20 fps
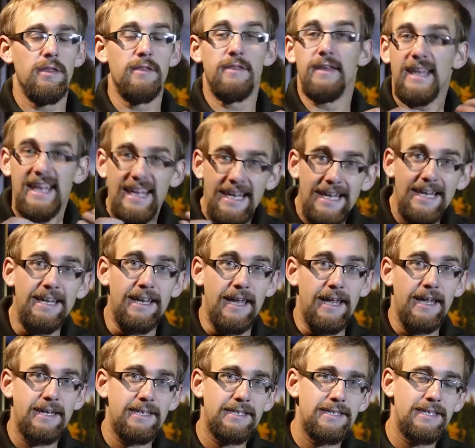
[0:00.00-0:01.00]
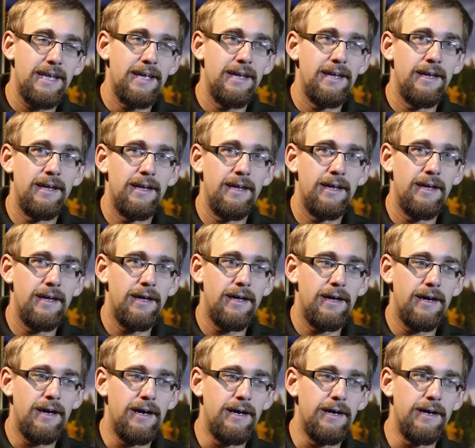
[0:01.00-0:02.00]
the edict
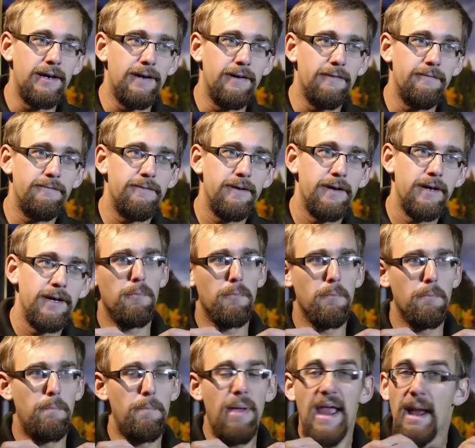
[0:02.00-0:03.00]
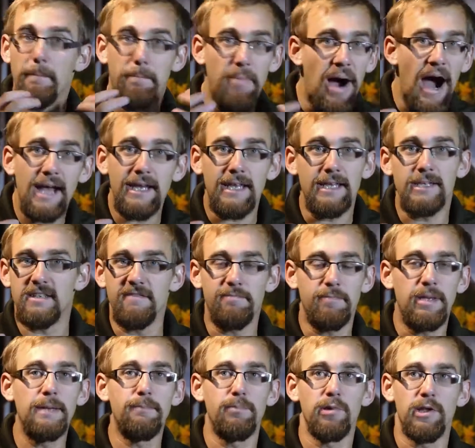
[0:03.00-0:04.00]
of bodies of
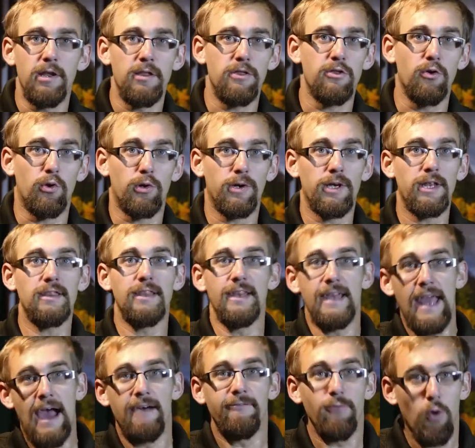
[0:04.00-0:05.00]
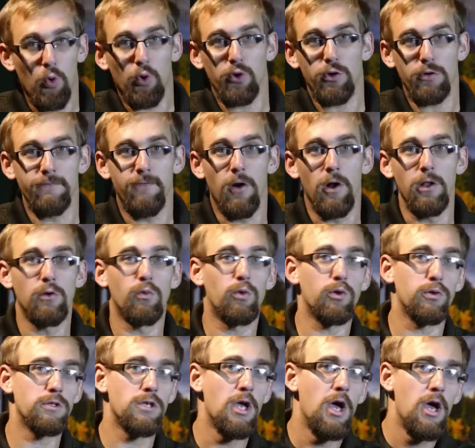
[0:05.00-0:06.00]
people in authority that have order
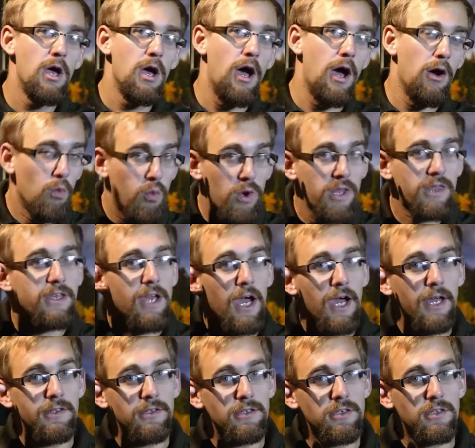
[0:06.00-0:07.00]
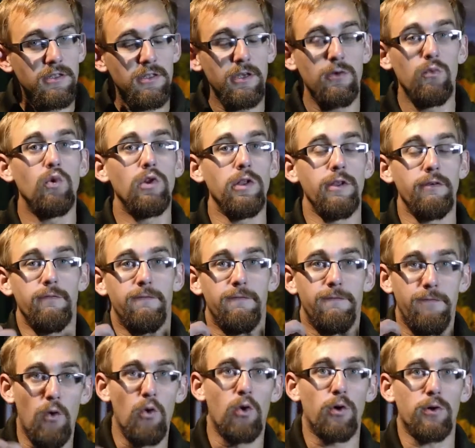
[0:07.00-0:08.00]
followers with guns that will
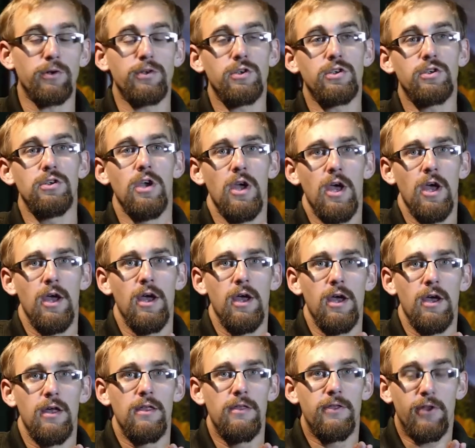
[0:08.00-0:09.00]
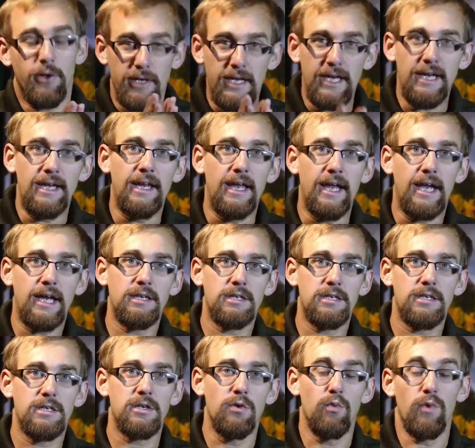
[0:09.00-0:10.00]
enforce their
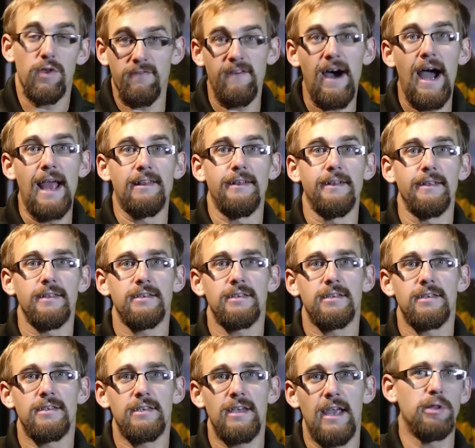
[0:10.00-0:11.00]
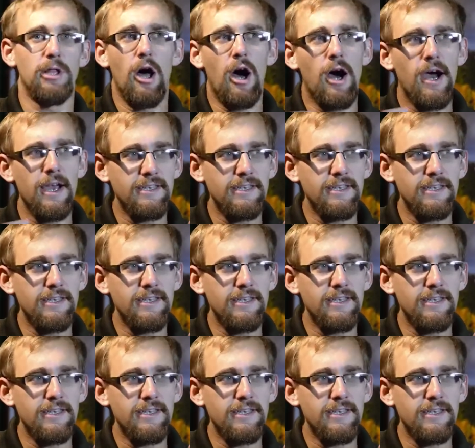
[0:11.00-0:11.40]
edicts with violence. Law